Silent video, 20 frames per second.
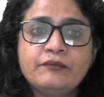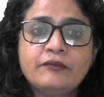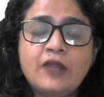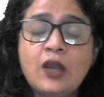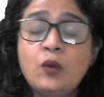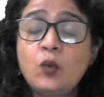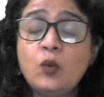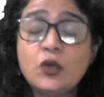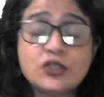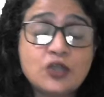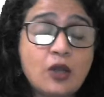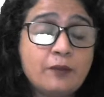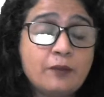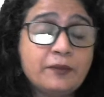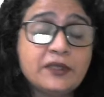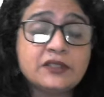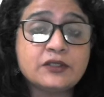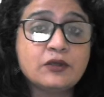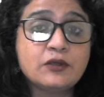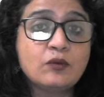what
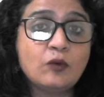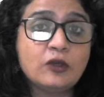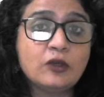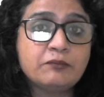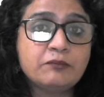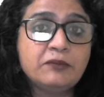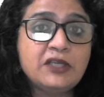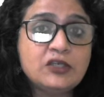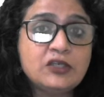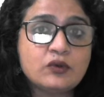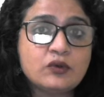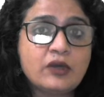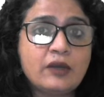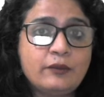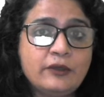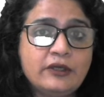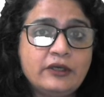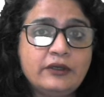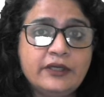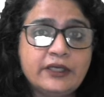topics you want me to
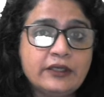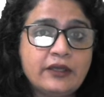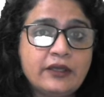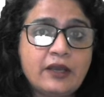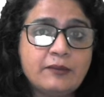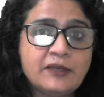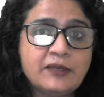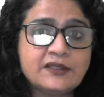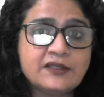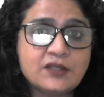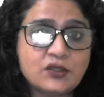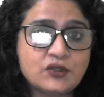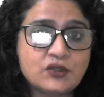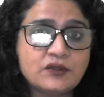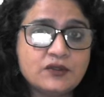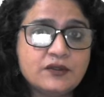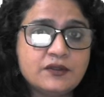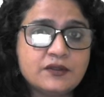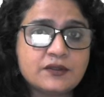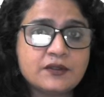cover in coming
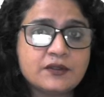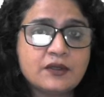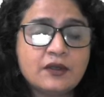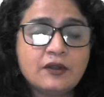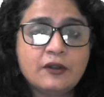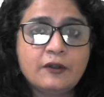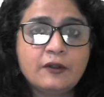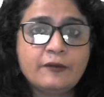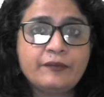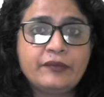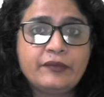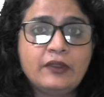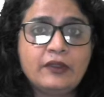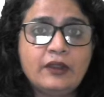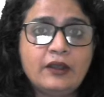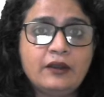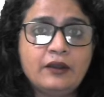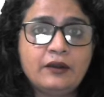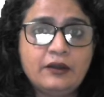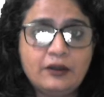sessions
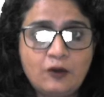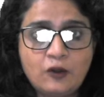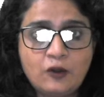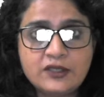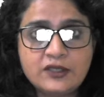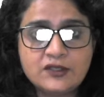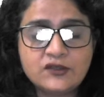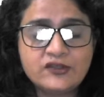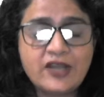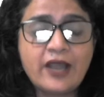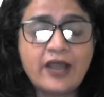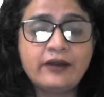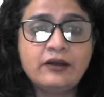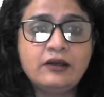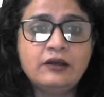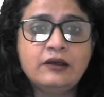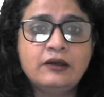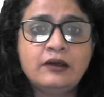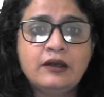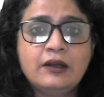on this
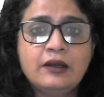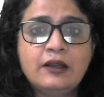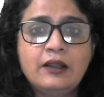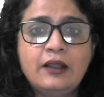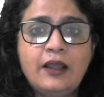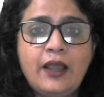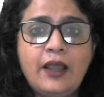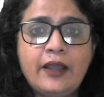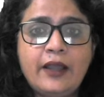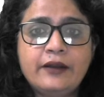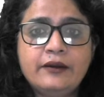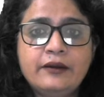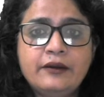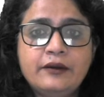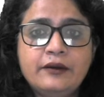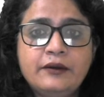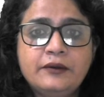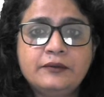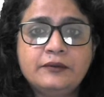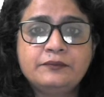channel,
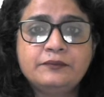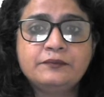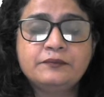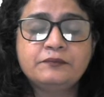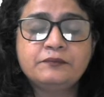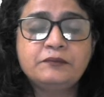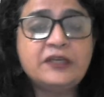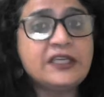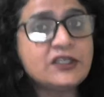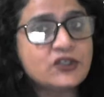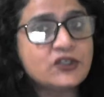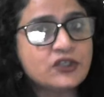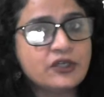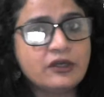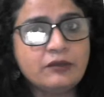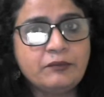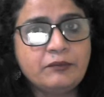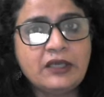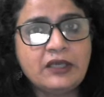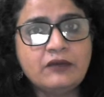and please
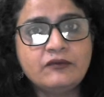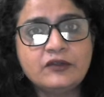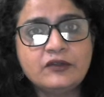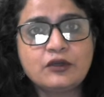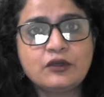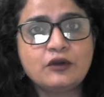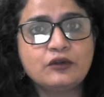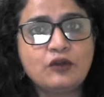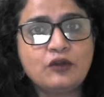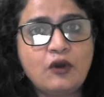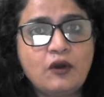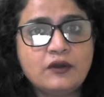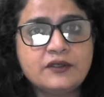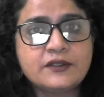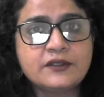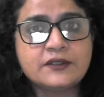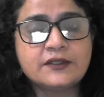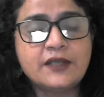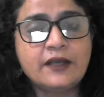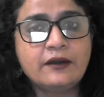share me with your
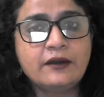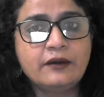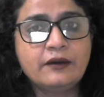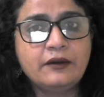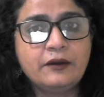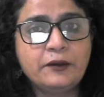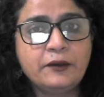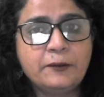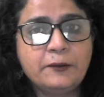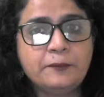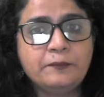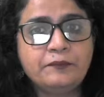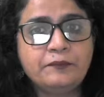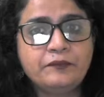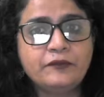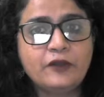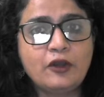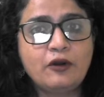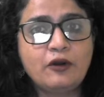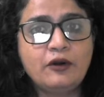thoughts and
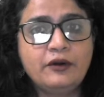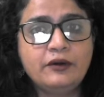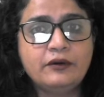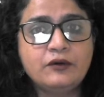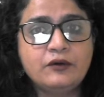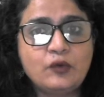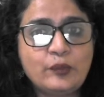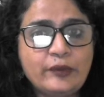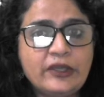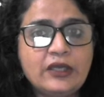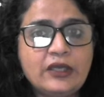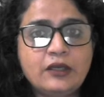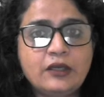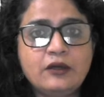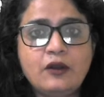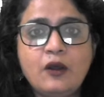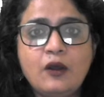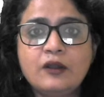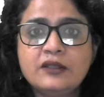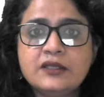your
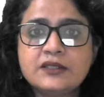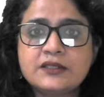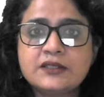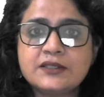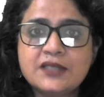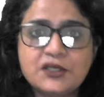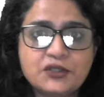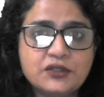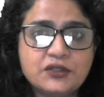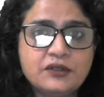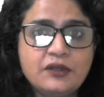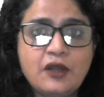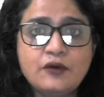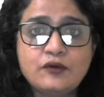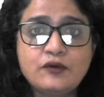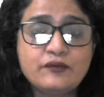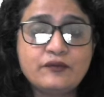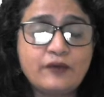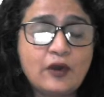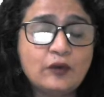opinion on this session, how
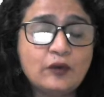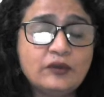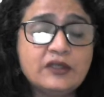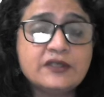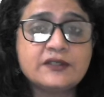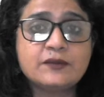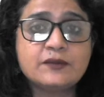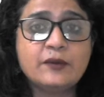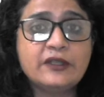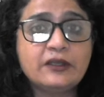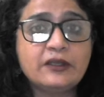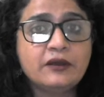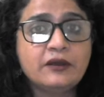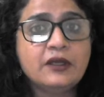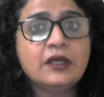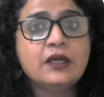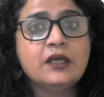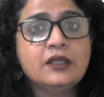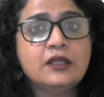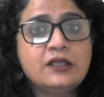you found this, whether
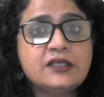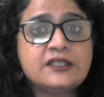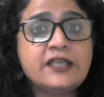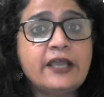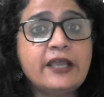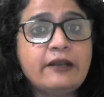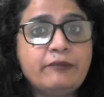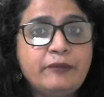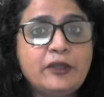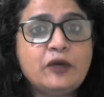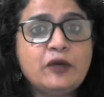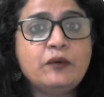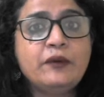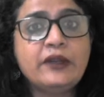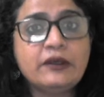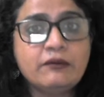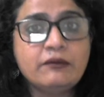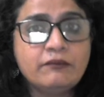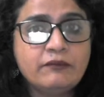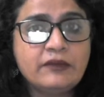this helped you
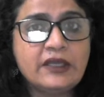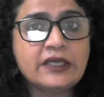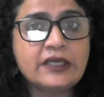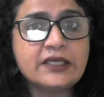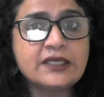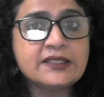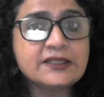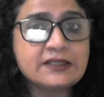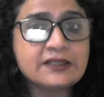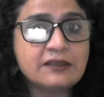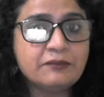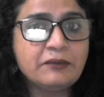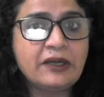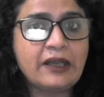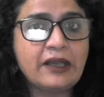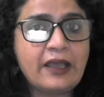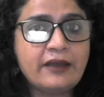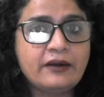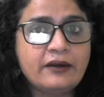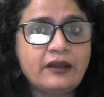in getting some
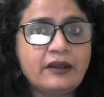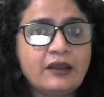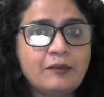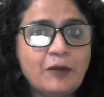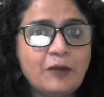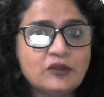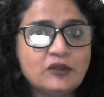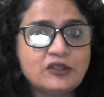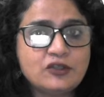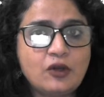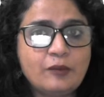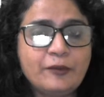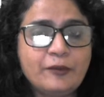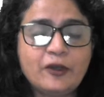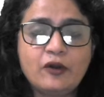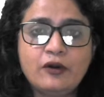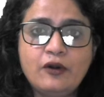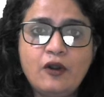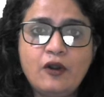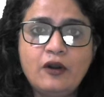clarity about the topic
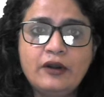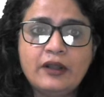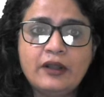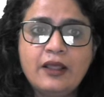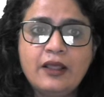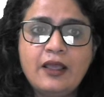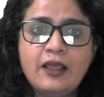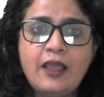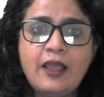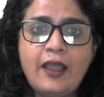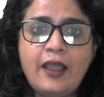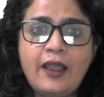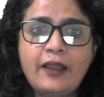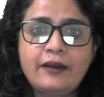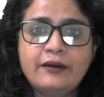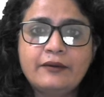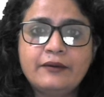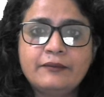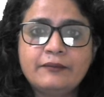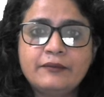or not,
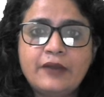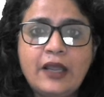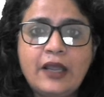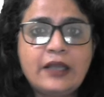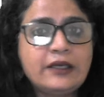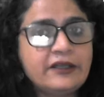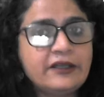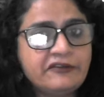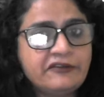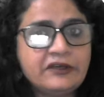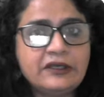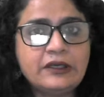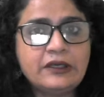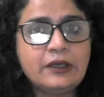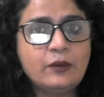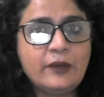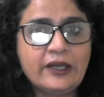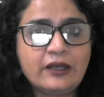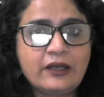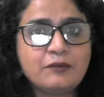and I'll
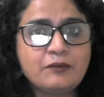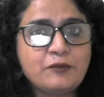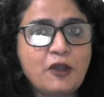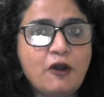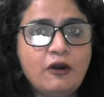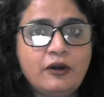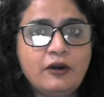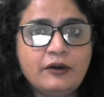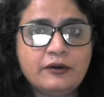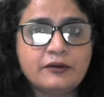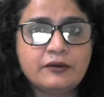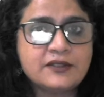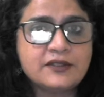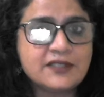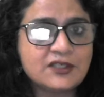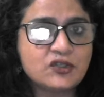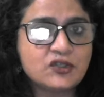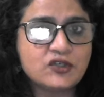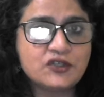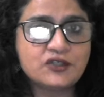definitely welcome your
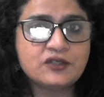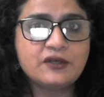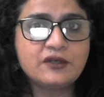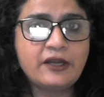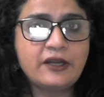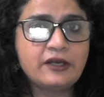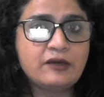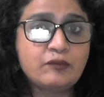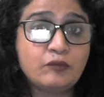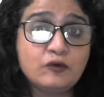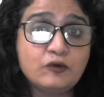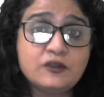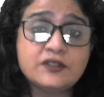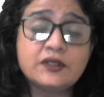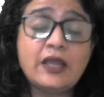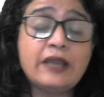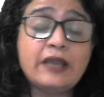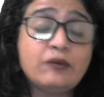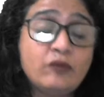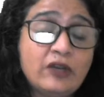suggestion and
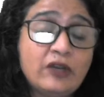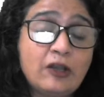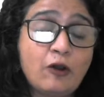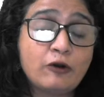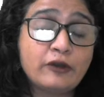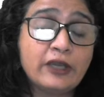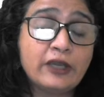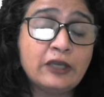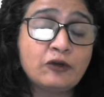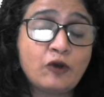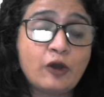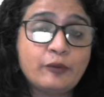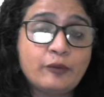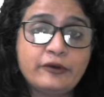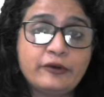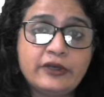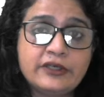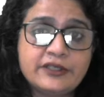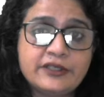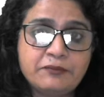inputs and will
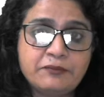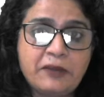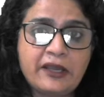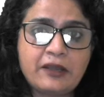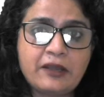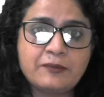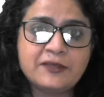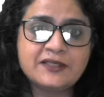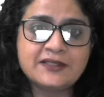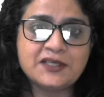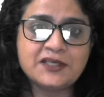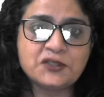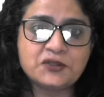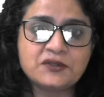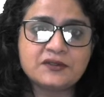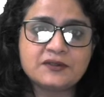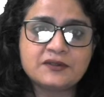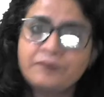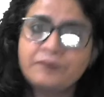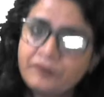incorporate in my coming
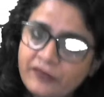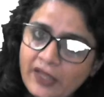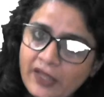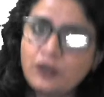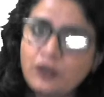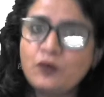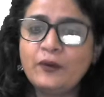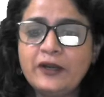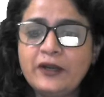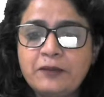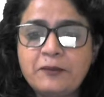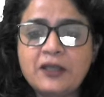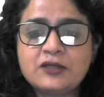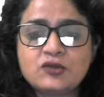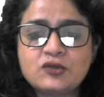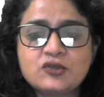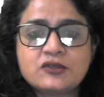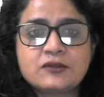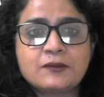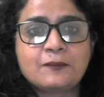sessions. Thank you very
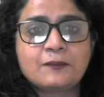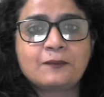much.